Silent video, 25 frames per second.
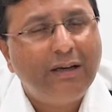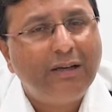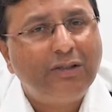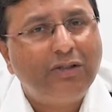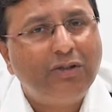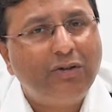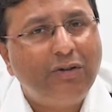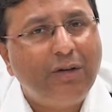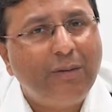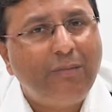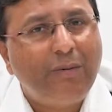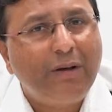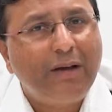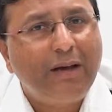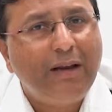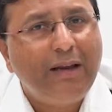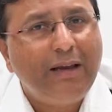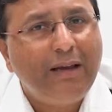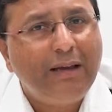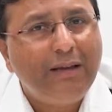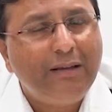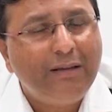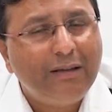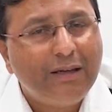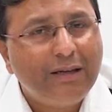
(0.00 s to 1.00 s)
So
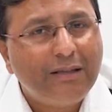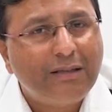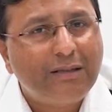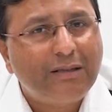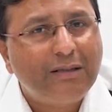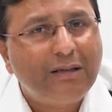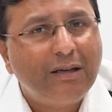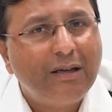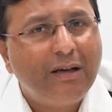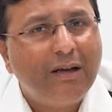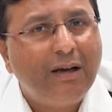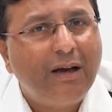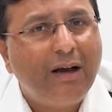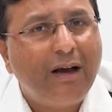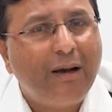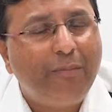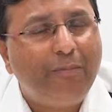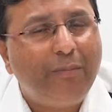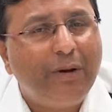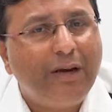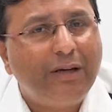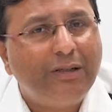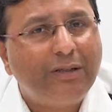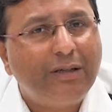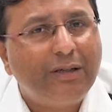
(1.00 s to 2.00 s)
typically in this,
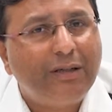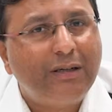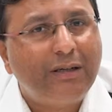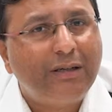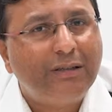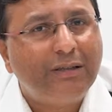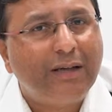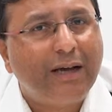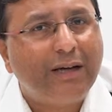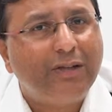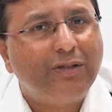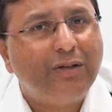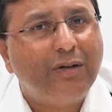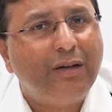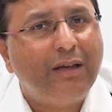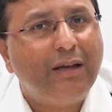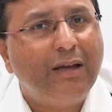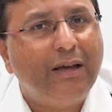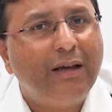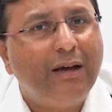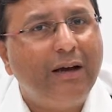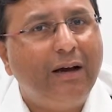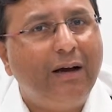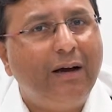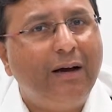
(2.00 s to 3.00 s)
a patient is
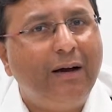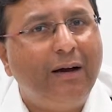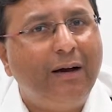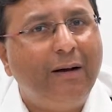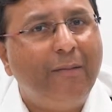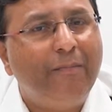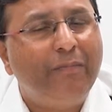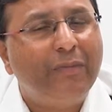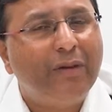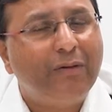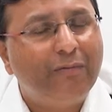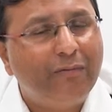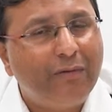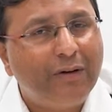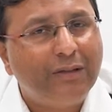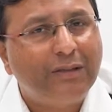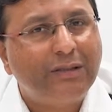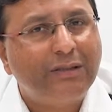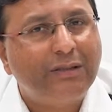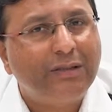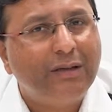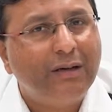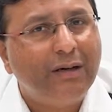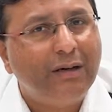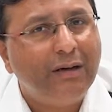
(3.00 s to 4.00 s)
actually
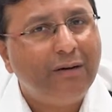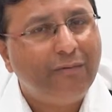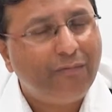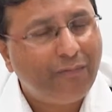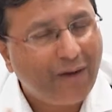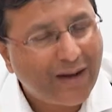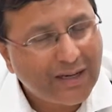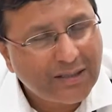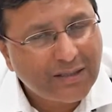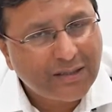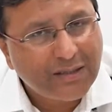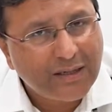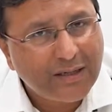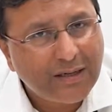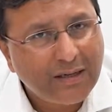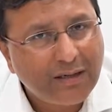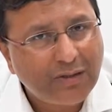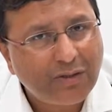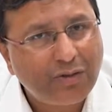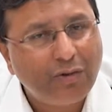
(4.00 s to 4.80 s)
fasting,